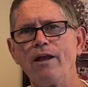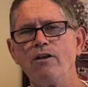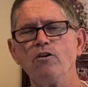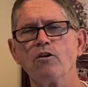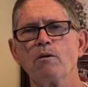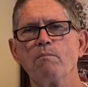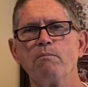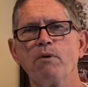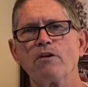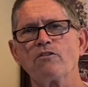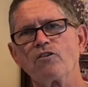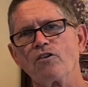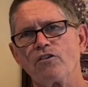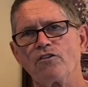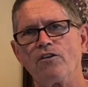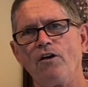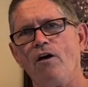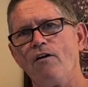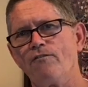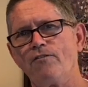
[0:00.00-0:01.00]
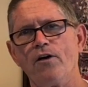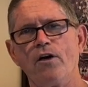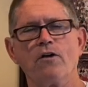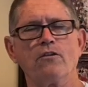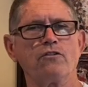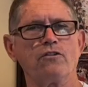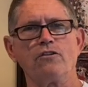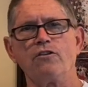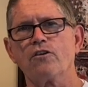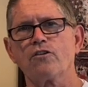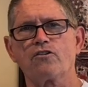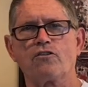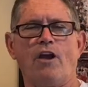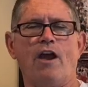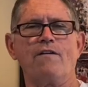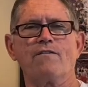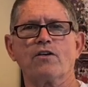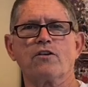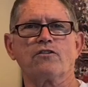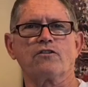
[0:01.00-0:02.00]
and you can put your cell phones and your
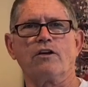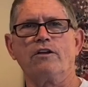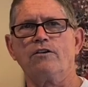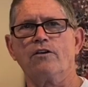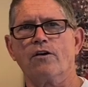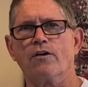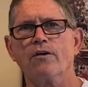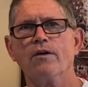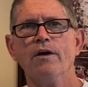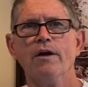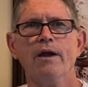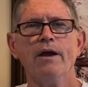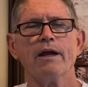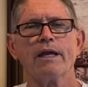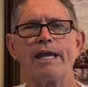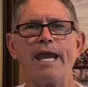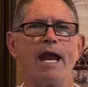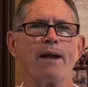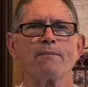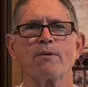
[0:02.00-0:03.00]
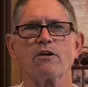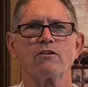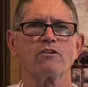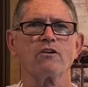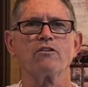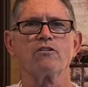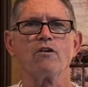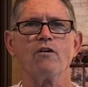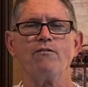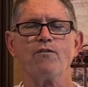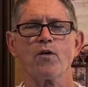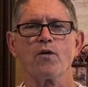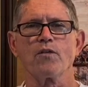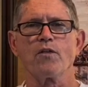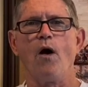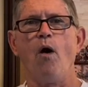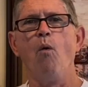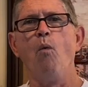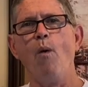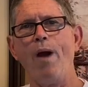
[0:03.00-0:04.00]
shavers and your cameras and so forth
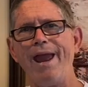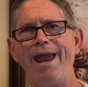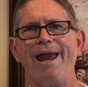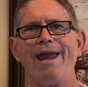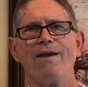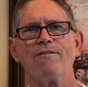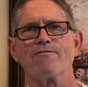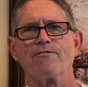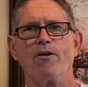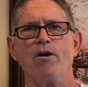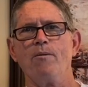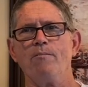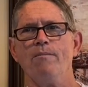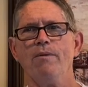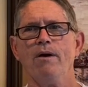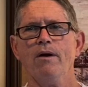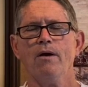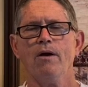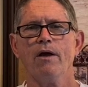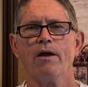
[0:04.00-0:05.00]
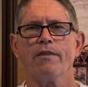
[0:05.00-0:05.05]
away from